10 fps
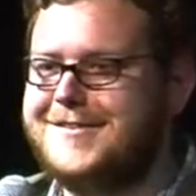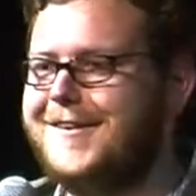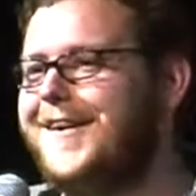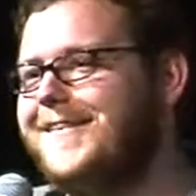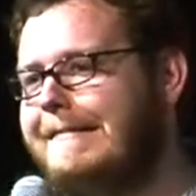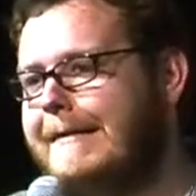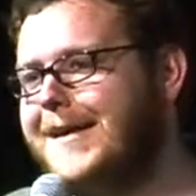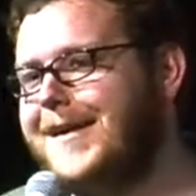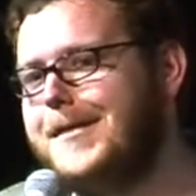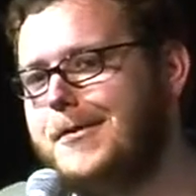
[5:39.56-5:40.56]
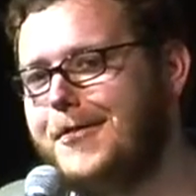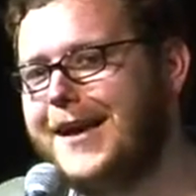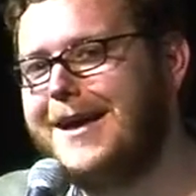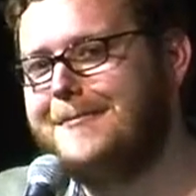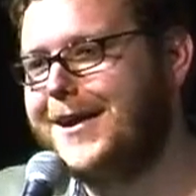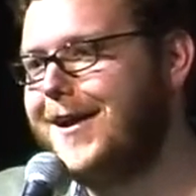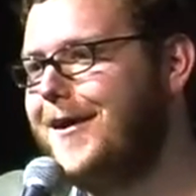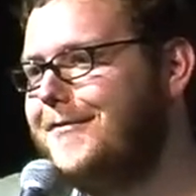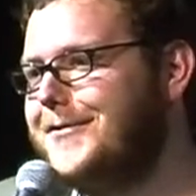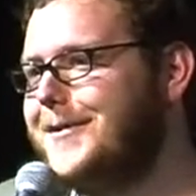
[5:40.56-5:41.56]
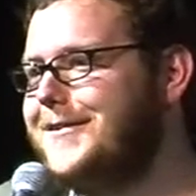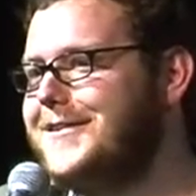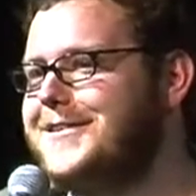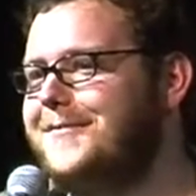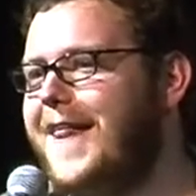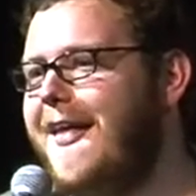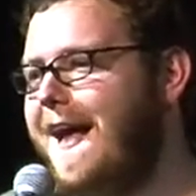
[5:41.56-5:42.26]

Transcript: So, I thought they'd get a big laugh, to be honest.